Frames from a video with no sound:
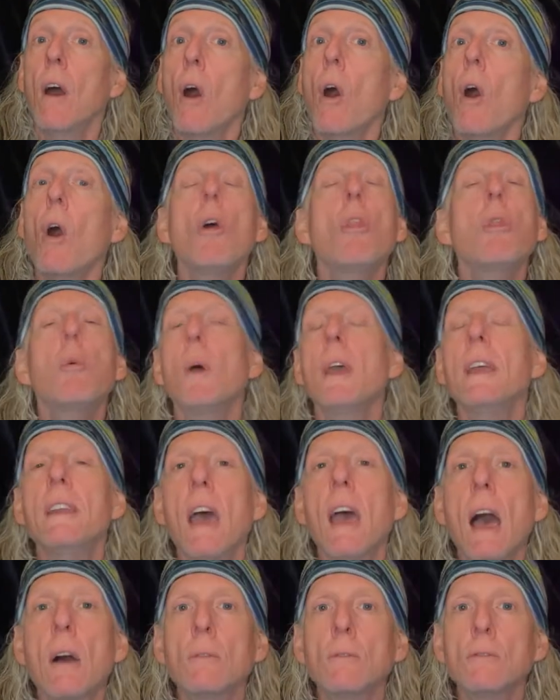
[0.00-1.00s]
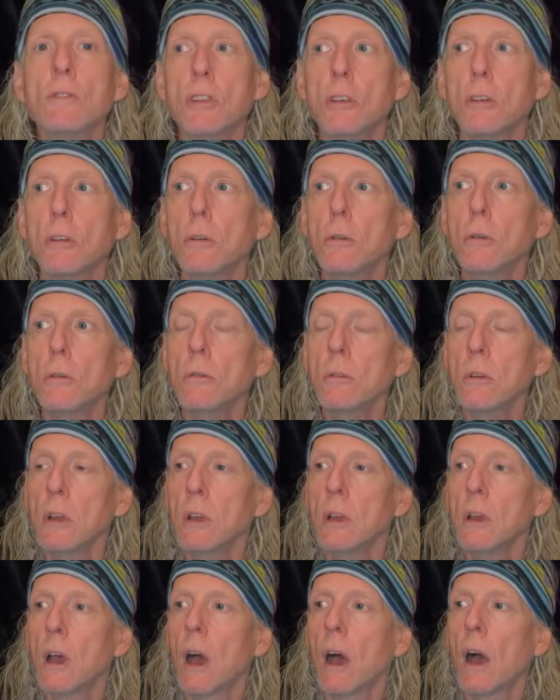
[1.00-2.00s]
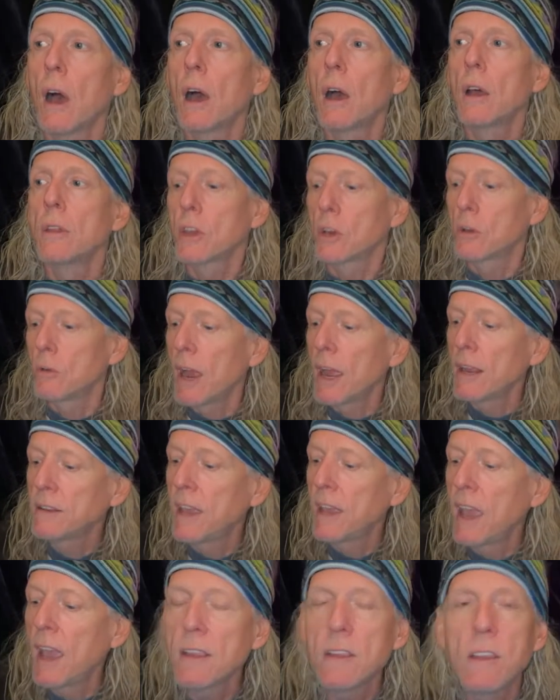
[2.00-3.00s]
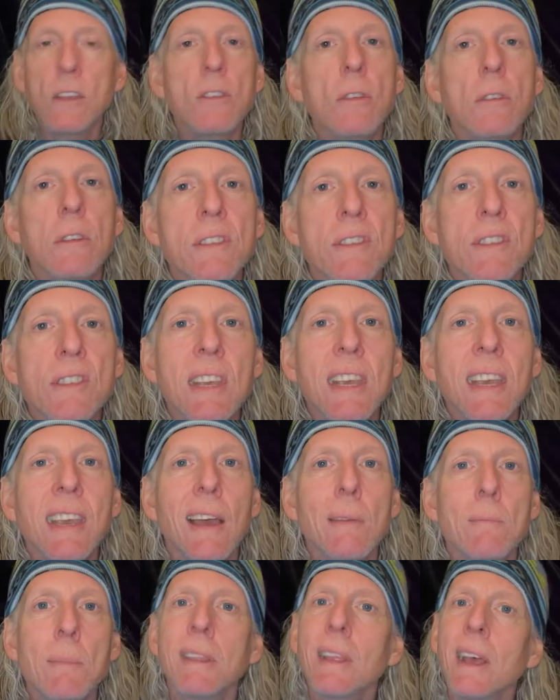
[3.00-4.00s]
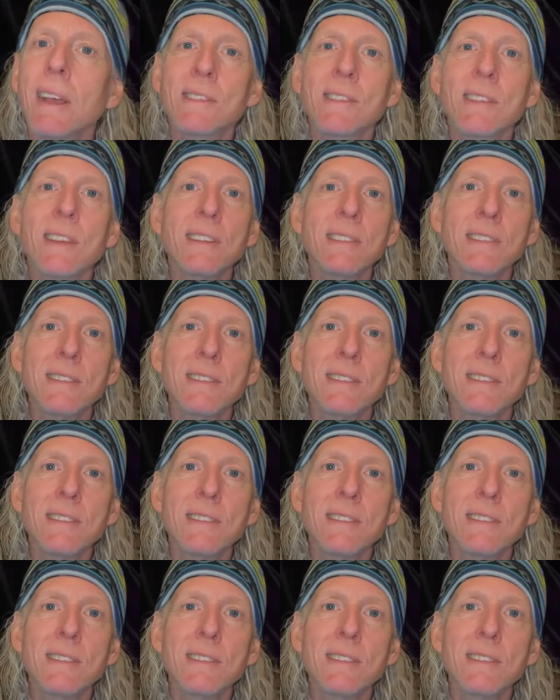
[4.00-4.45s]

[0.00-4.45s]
all the way down to the Grand Canyon, you can see, I mean, that's